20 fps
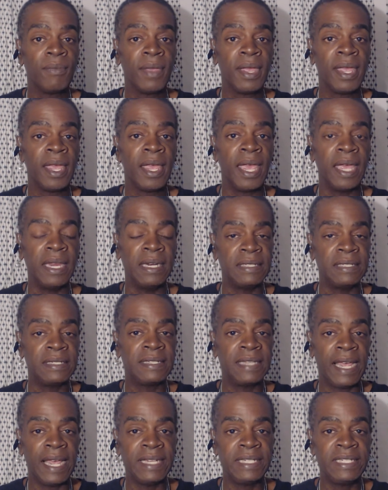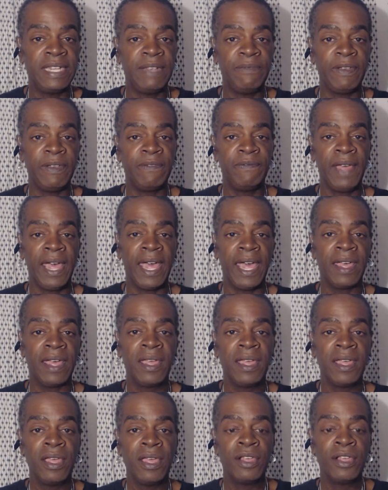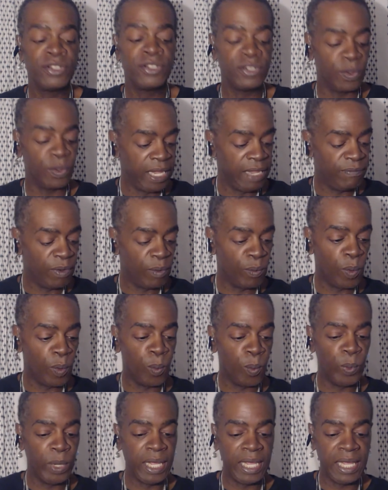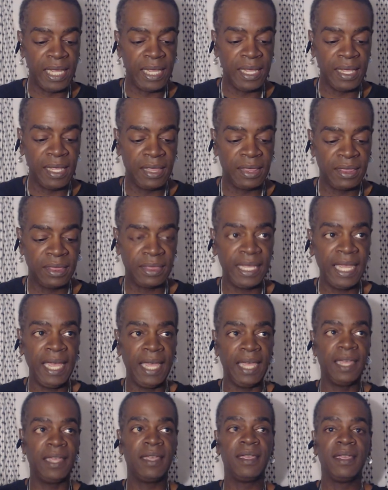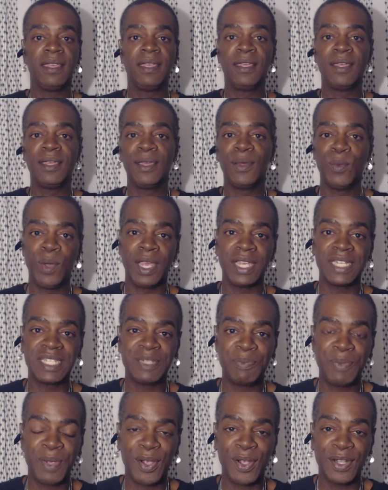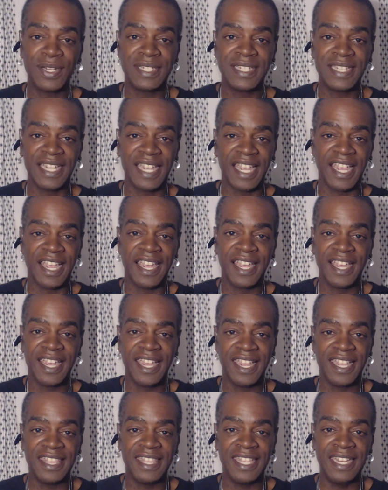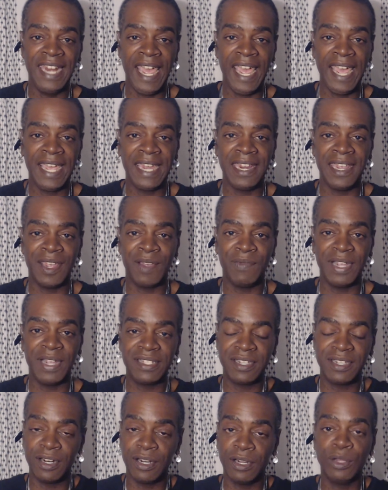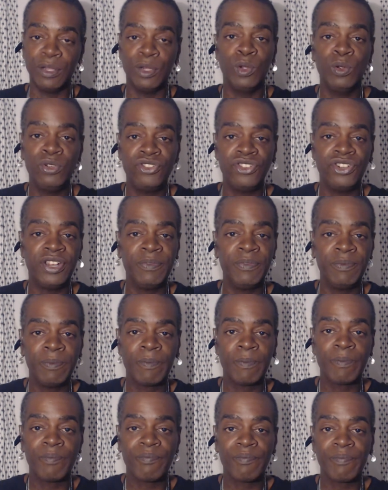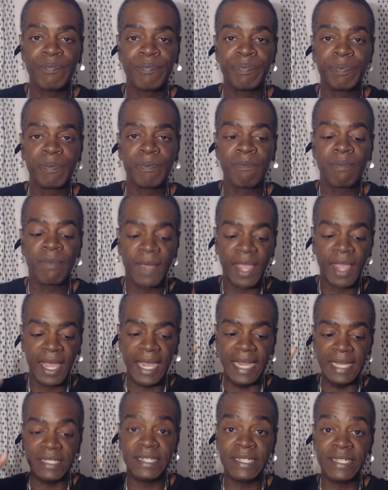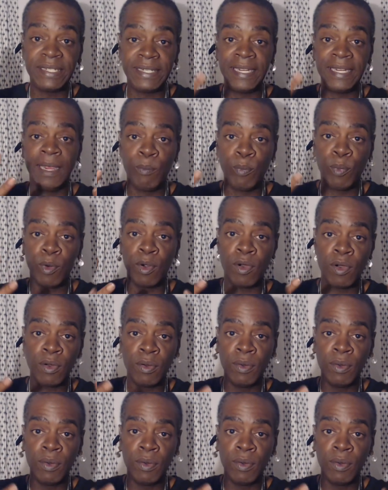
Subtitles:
And it's a scientific fact. So even when we think we're experiencing the negative, it's an illusion, it's temporal,